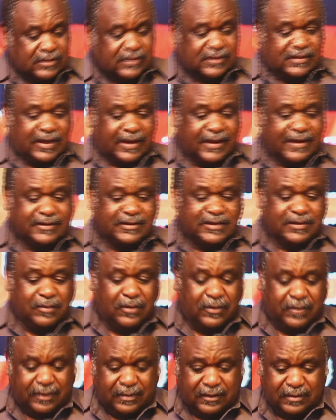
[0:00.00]
2
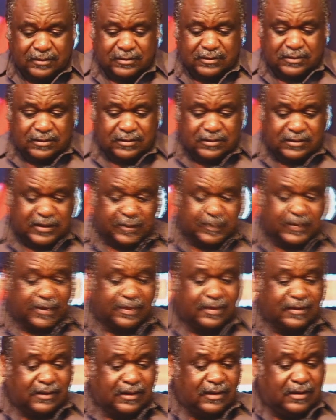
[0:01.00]
Timothy chapter
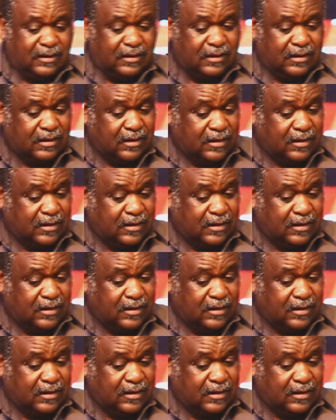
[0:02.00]
3